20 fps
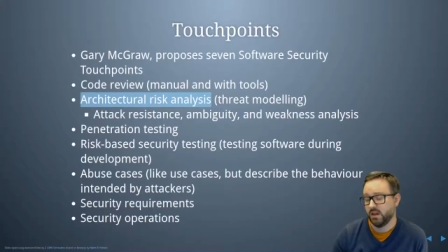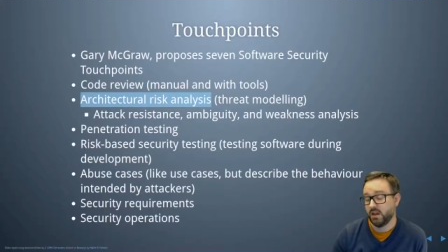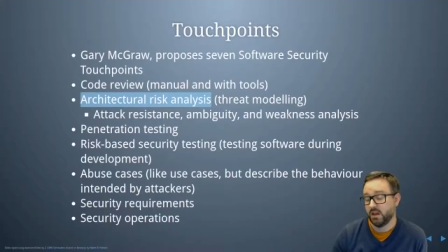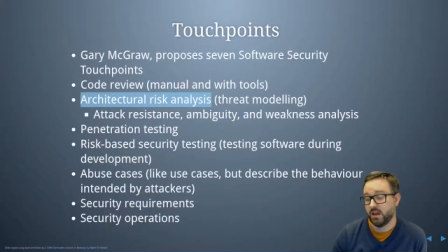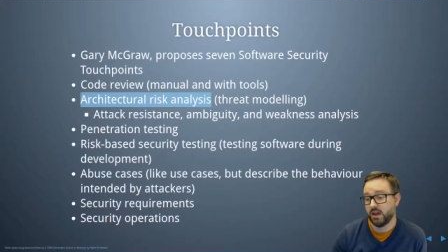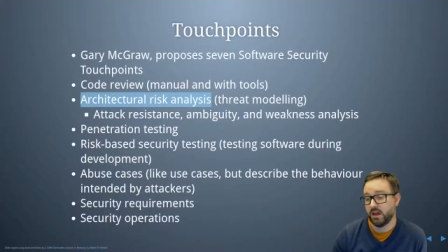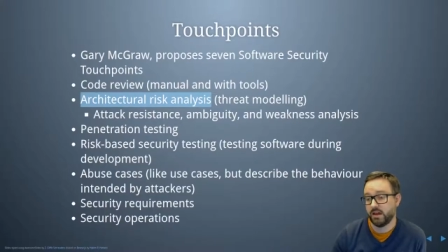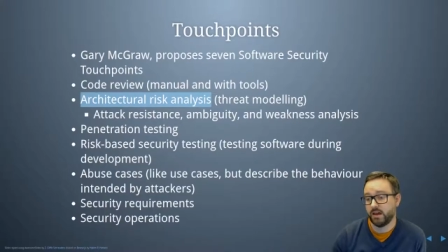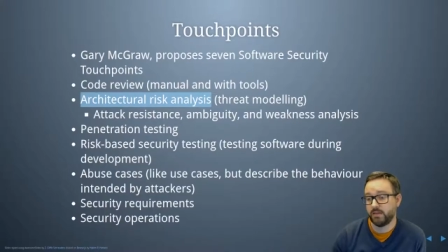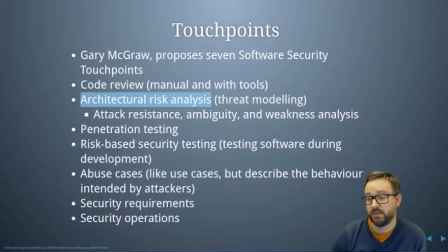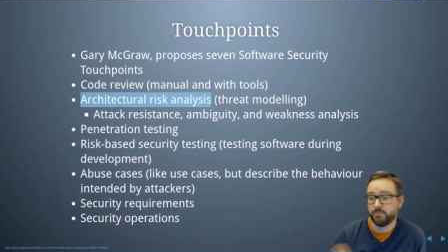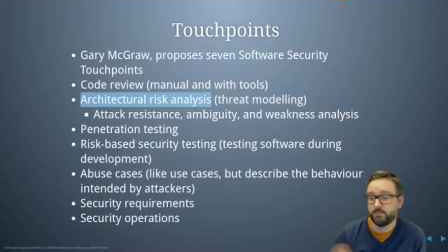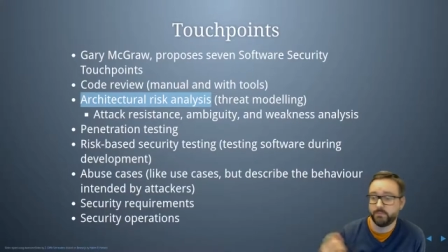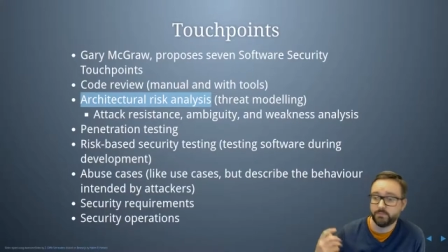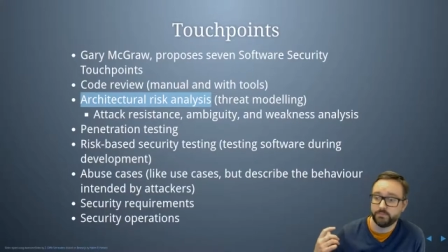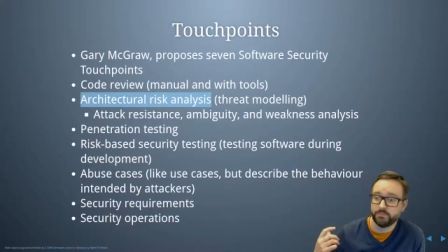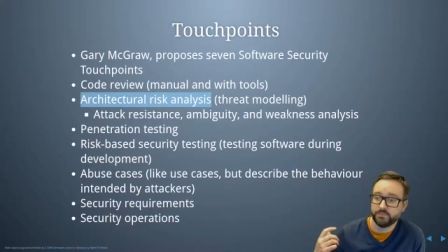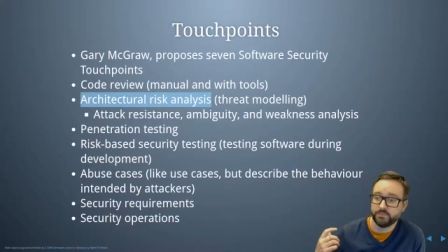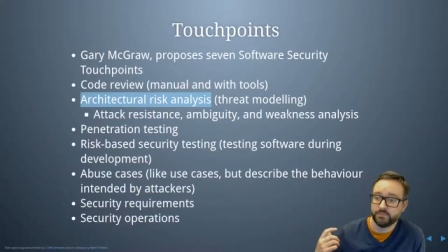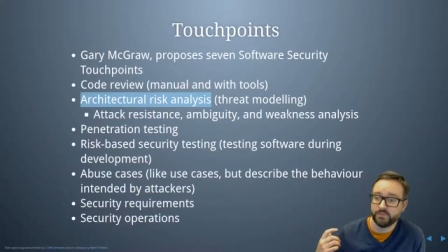Um,
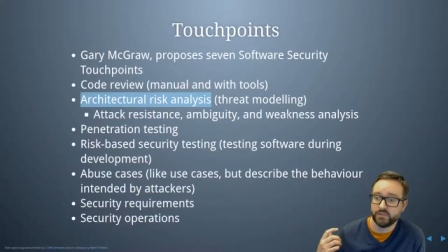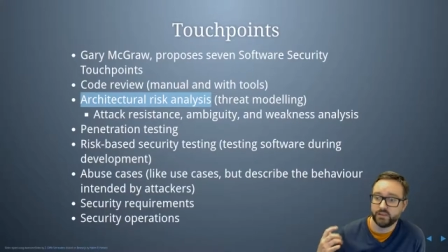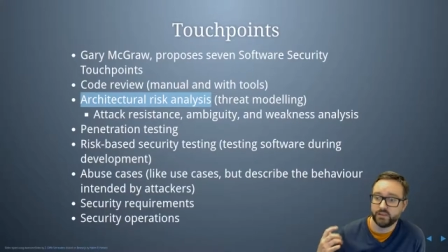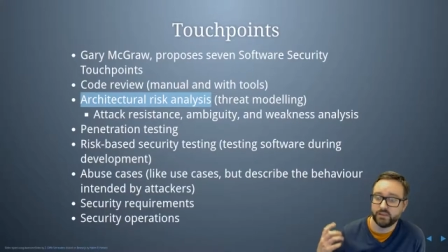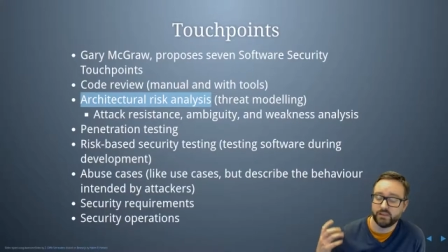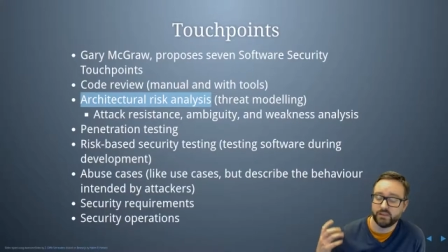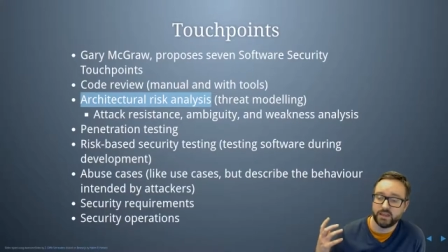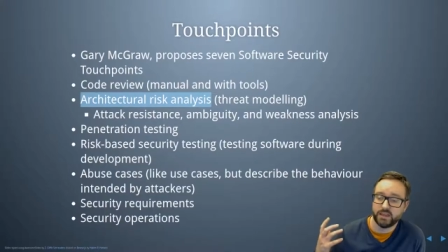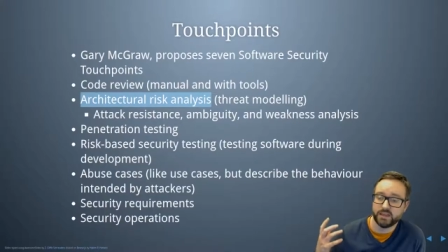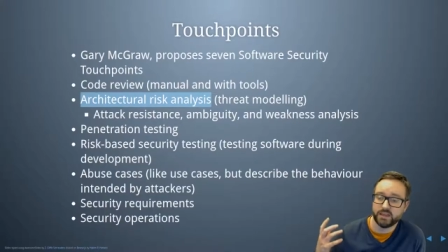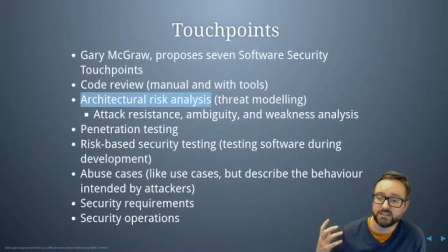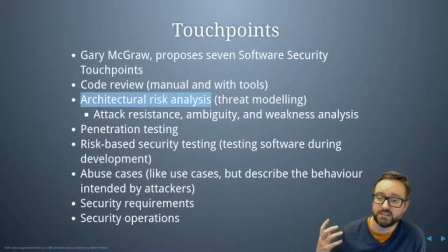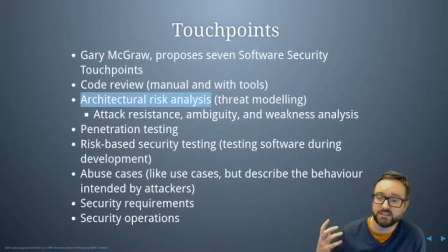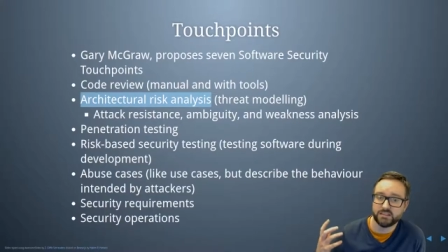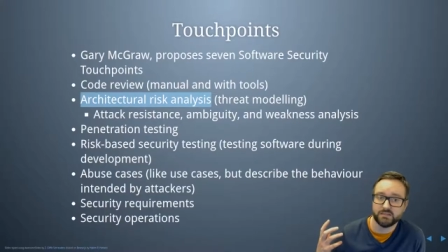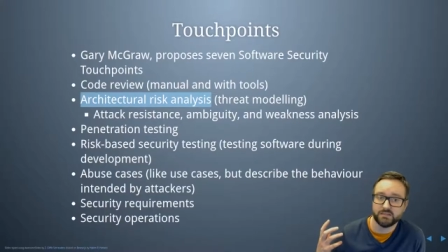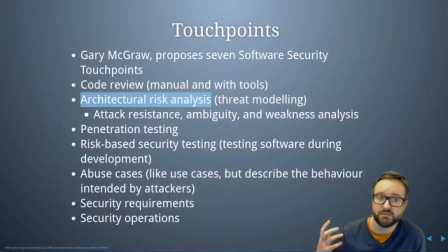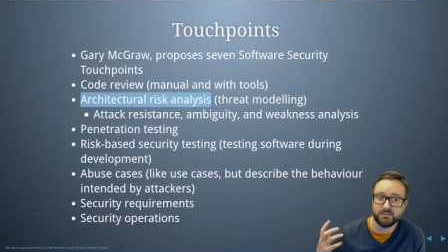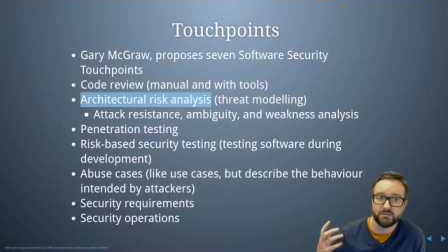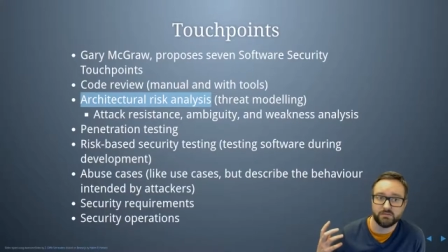there's
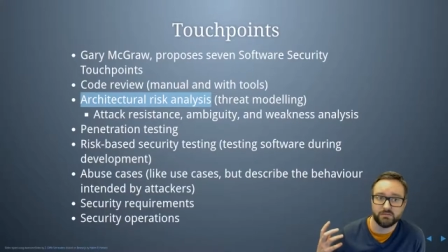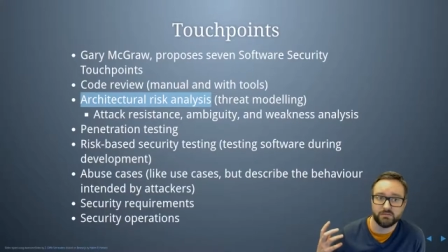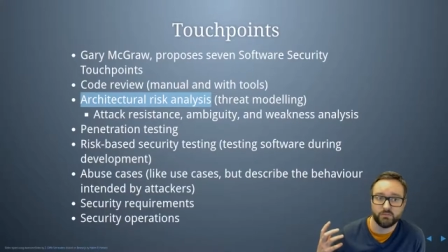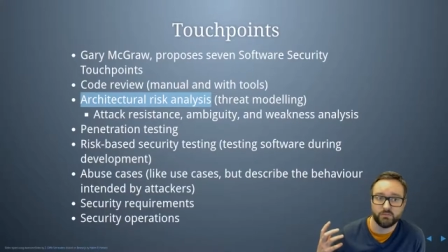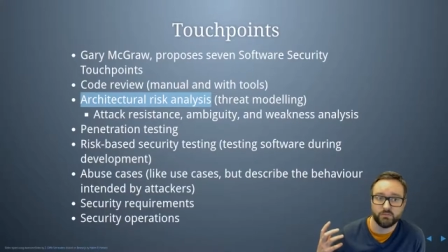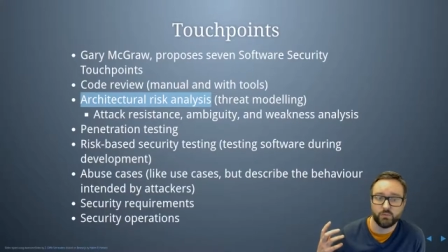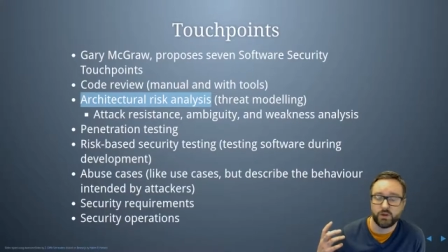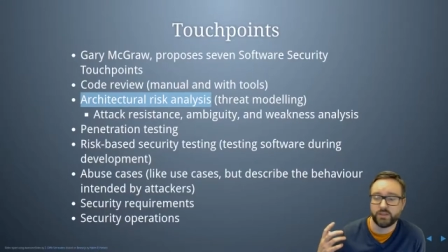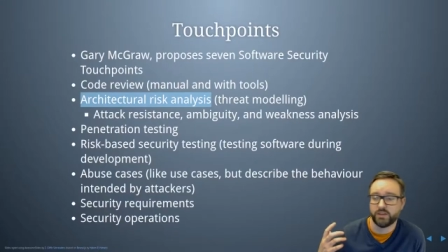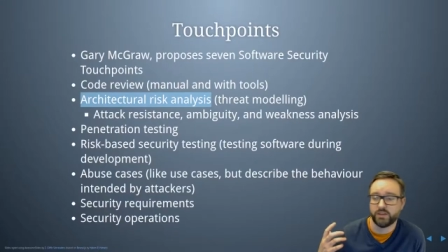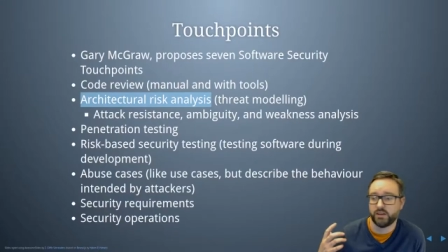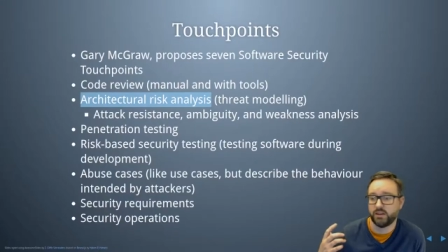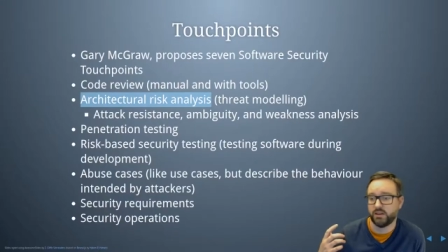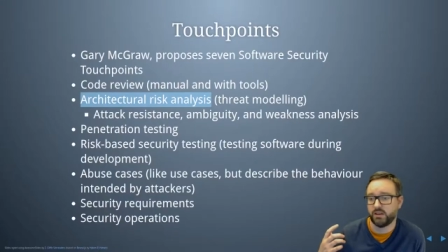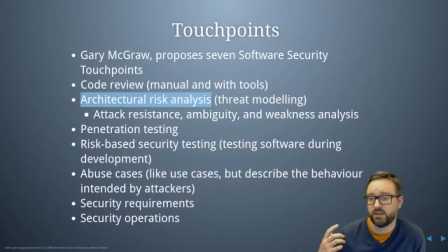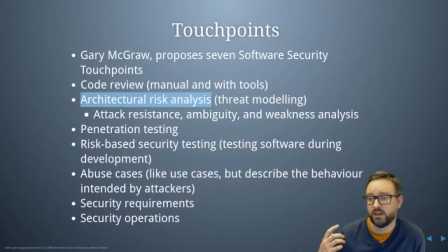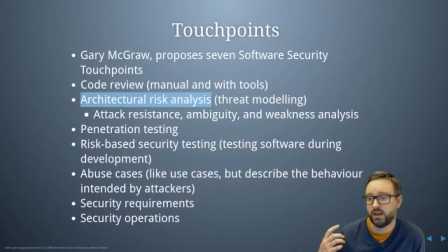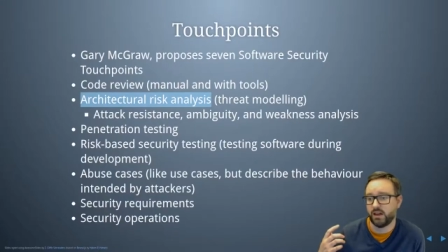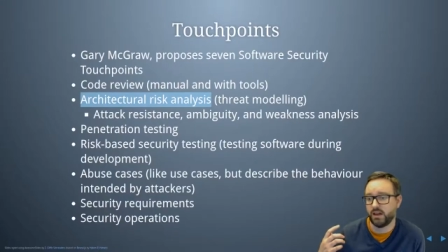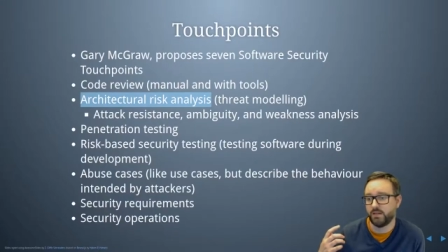whether
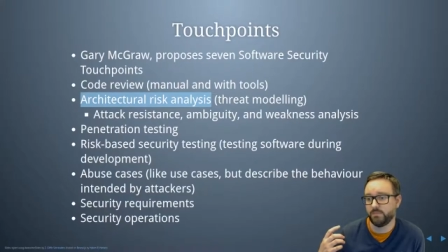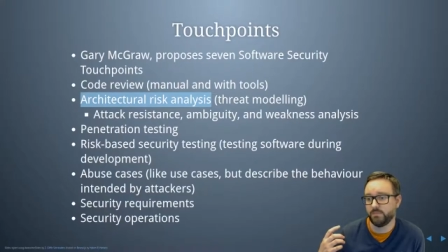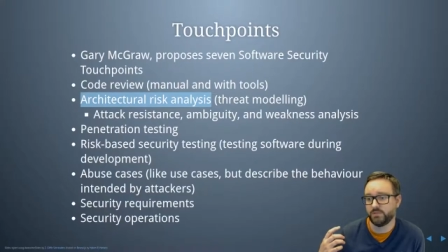um,